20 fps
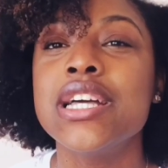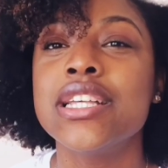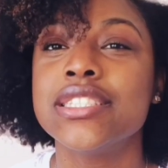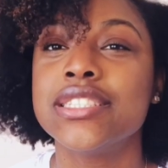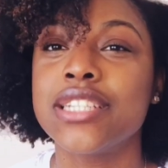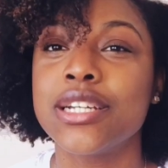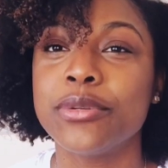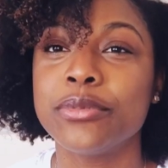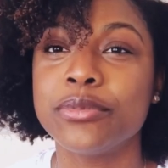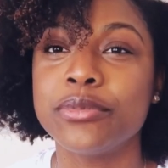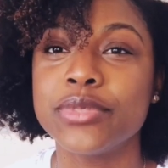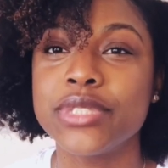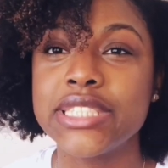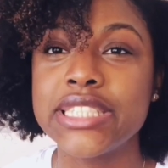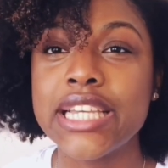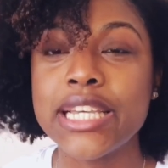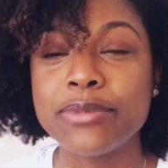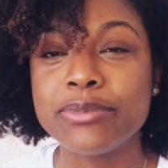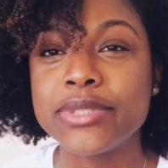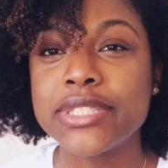some
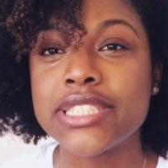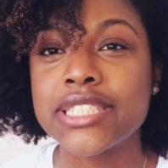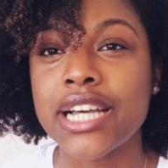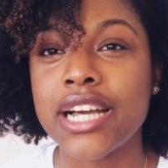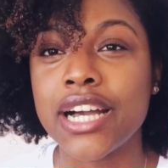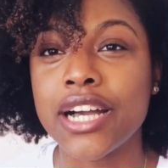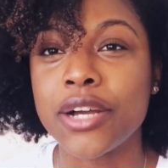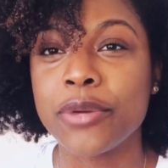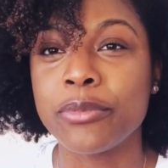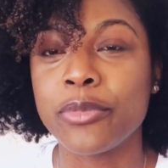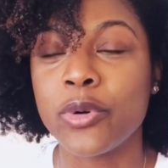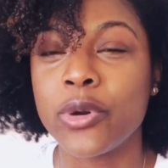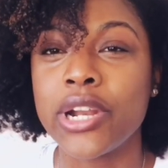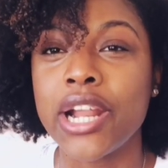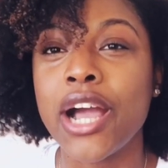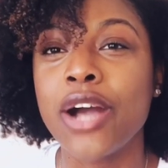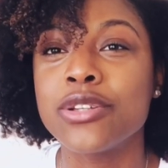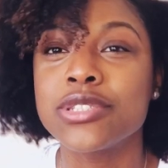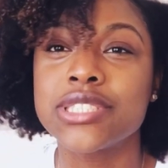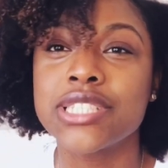tips on how